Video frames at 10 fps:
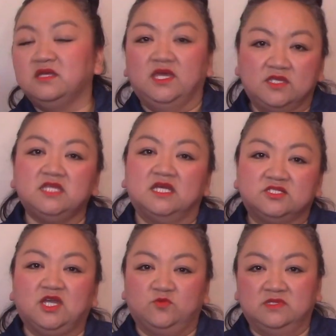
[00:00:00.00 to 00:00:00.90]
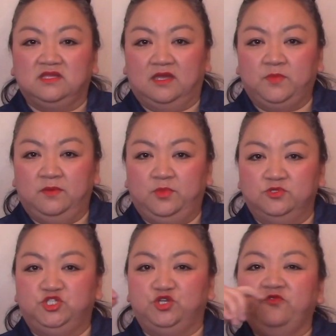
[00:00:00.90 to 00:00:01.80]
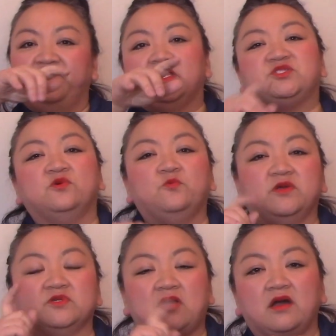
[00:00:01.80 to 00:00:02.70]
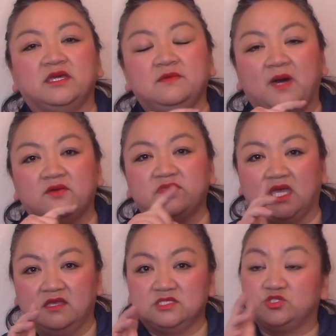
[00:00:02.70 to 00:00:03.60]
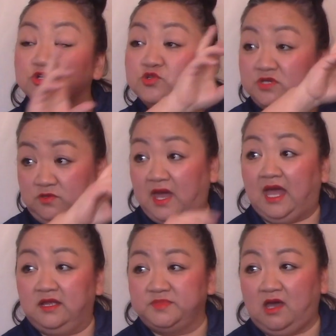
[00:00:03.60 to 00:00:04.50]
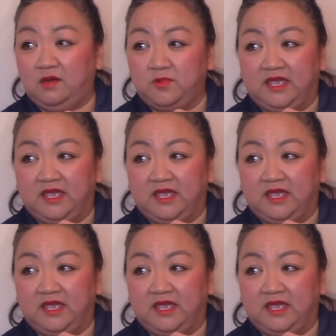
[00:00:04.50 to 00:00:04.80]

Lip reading: he does genuinely like people. Yeah. Do you feel? So we were talking about the surgery you had up top, right?